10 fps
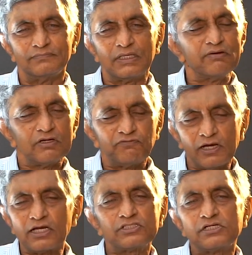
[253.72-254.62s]
Even if
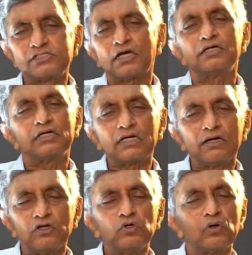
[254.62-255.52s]
elections are conducted
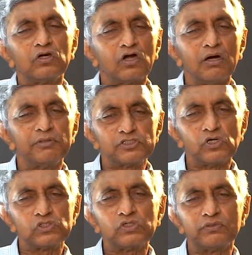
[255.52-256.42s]
in local governments
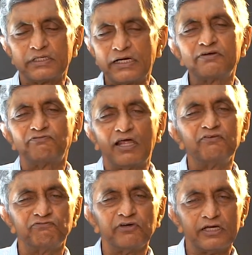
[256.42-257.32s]
also with great
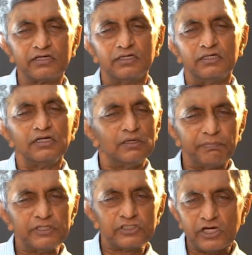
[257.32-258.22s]
fanfare in
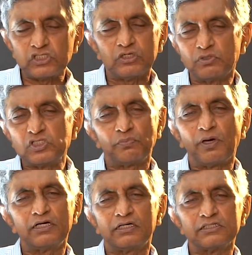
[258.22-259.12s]
panchayats and
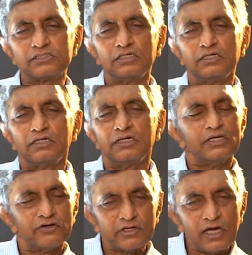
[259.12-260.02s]
municipalities,
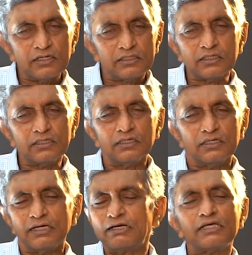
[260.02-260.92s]
in reality,
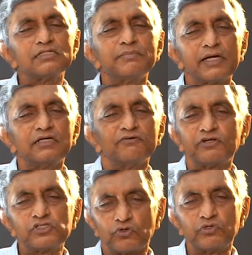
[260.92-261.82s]
it doesn't make a
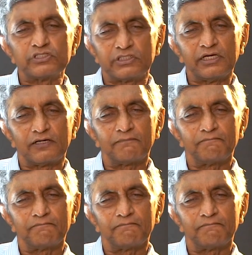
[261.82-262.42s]
difference who is there.